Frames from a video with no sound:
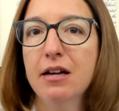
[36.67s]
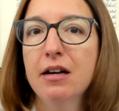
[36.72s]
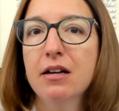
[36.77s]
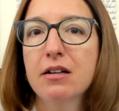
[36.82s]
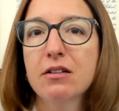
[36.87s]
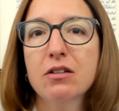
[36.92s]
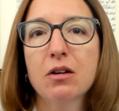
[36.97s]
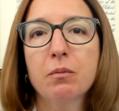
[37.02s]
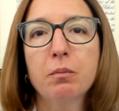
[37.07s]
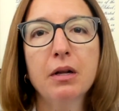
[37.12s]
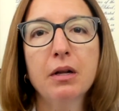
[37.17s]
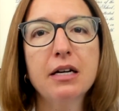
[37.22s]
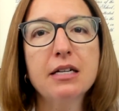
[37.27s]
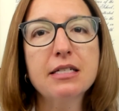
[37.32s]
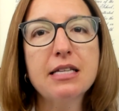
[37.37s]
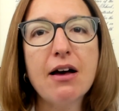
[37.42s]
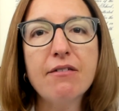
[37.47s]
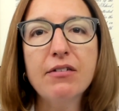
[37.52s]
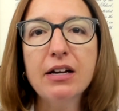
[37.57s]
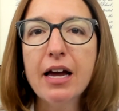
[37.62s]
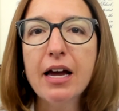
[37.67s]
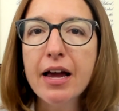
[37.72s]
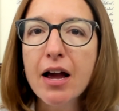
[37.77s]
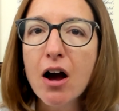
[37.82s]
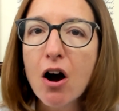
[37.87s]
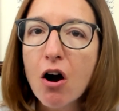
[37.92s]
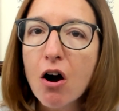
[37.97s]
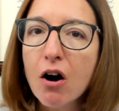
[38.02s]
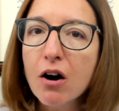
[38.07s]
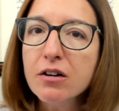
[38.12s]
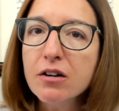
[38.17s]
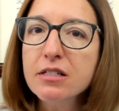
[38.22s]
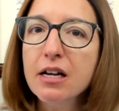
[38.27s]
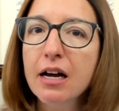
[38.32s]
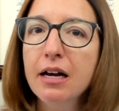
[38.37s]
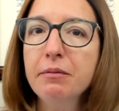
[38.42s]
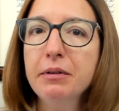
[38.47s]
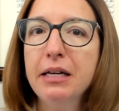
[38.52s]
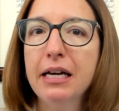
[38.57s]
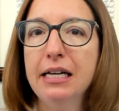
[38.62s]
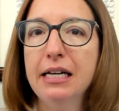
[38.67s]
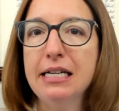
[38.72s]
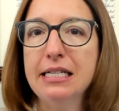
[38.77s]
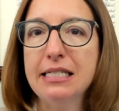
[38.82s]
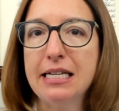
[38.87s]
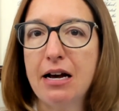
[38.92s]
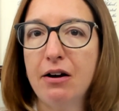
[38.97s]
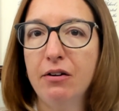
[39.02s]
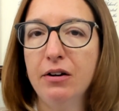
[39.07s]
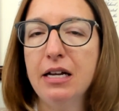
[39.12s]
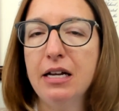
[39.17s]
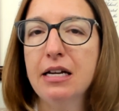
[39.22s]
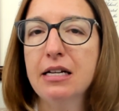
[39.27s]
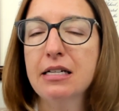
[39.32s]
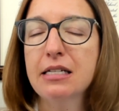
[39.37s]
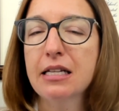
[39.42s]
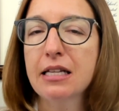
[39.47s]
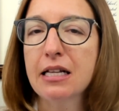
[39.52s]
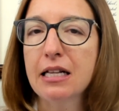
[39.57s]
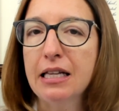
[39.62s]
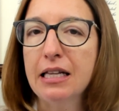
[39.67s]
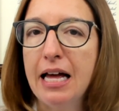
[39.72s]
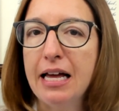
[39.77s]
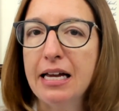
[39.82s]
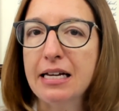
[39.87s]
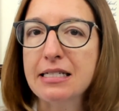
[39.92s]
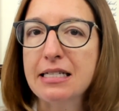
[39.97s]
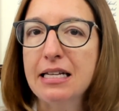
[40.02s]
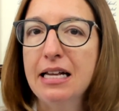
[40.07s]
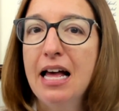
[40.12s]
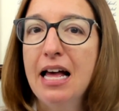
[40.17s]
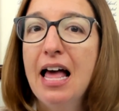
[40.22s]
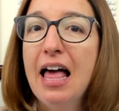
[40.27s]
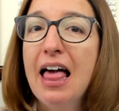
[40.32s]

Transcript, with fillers: So blood is having a hard time getting down into the legs.